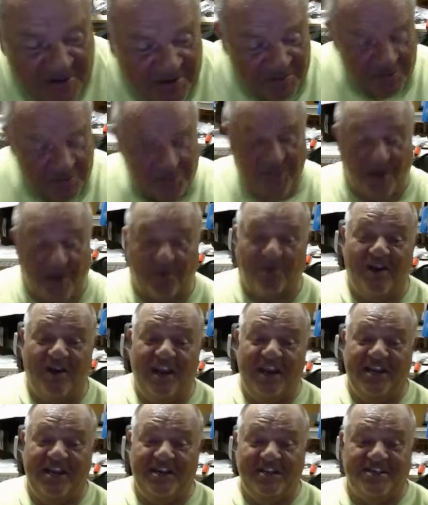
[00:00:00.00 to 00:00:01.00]
With that
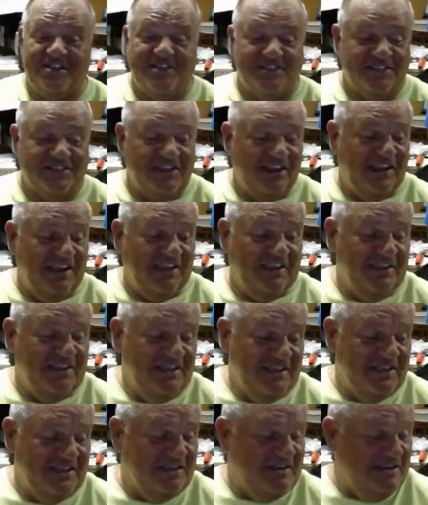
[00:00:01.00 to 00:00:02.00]
rain, it's just like
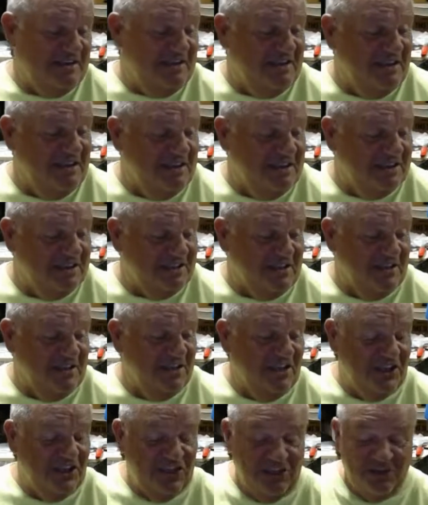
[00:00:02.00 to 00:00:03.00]
it is
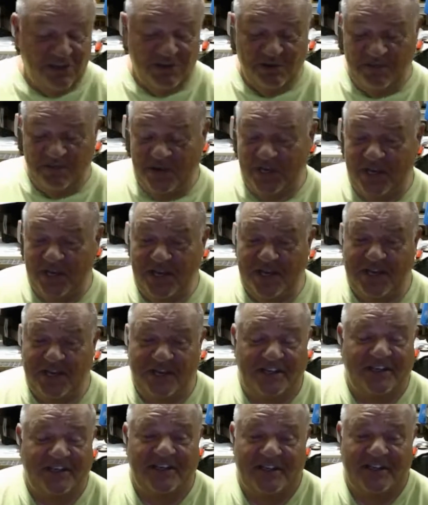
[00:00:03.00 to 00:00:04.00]
humid.